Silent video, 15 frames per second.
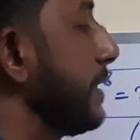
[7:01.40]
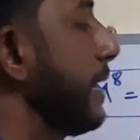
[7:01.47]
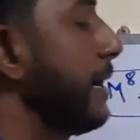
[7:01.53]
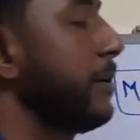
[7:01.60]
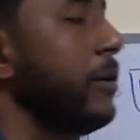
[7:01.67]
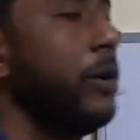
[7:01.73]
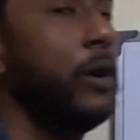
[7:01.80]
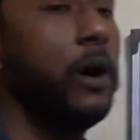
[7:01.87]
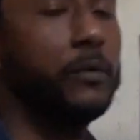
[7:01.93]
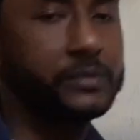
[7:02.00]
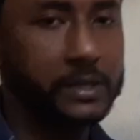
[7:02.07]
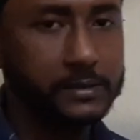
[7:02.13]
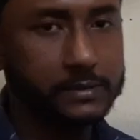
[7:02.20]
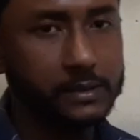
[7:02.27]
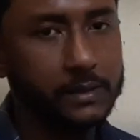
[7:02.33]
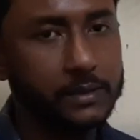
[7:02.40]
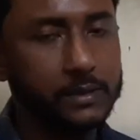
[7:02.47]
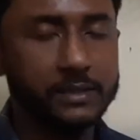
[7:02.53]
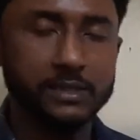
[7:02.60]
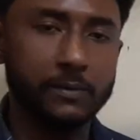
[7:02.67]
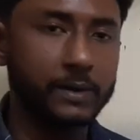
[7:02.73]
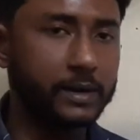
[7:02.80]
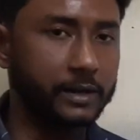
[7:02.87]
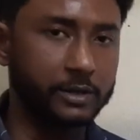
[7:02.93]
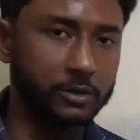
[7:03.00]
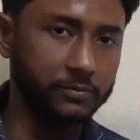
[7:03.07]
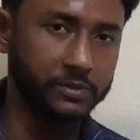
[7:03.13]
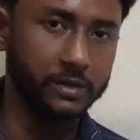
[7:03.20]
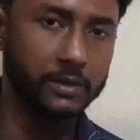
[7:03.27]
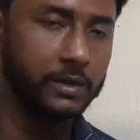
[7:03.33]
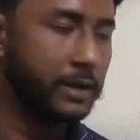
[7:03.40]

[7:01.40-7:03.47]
that option C is our correct option.